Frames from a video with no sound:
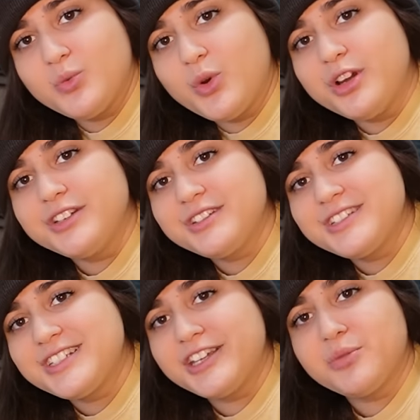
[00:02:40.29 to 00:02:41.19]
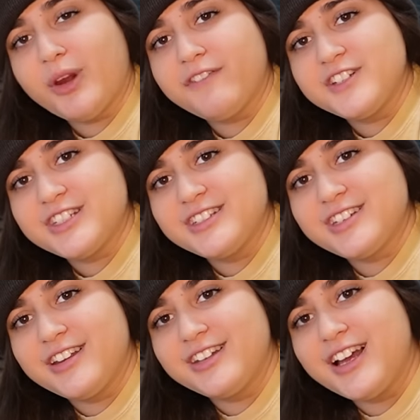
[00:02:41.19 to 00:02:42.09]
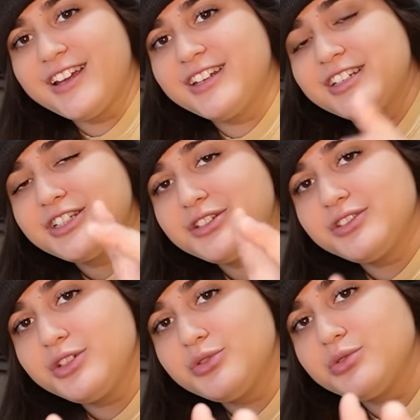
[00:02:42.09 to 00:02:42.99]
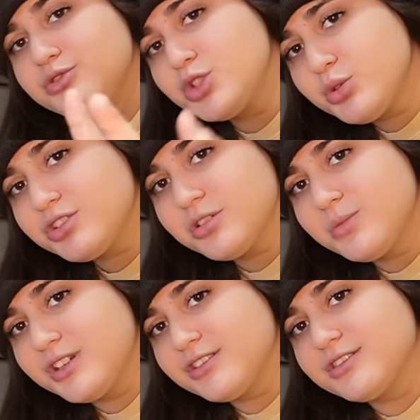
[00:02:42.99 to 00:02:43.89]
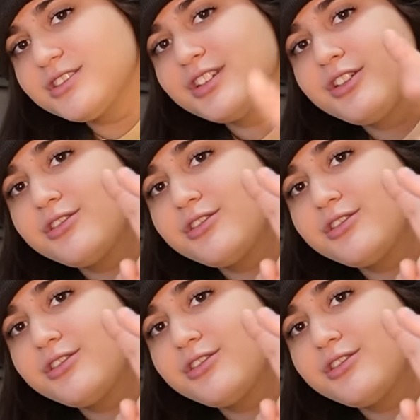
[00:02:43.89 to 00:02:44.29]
1, set your preferences online. 2, choose your meals.